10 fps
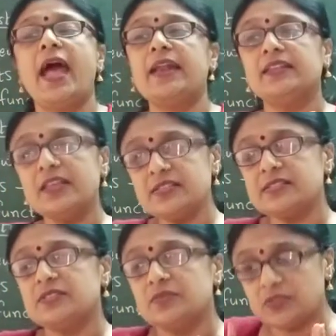And
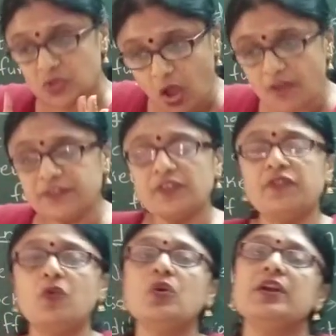this soft
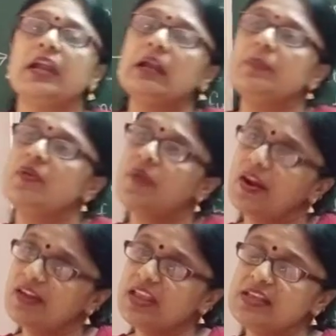food, it will be
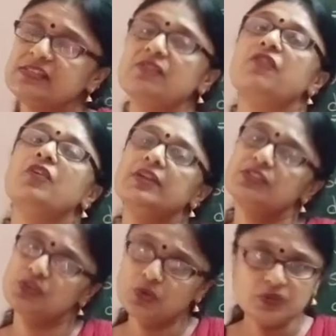very easy for
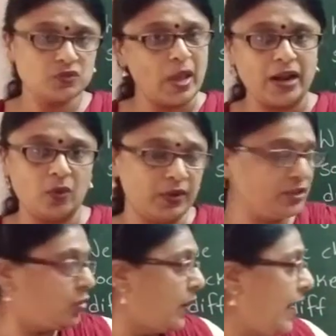us to swallow
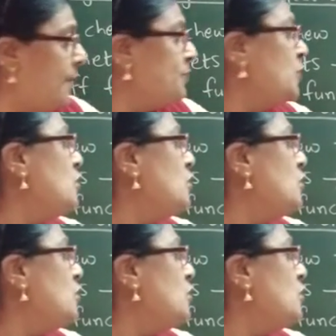it. Okay.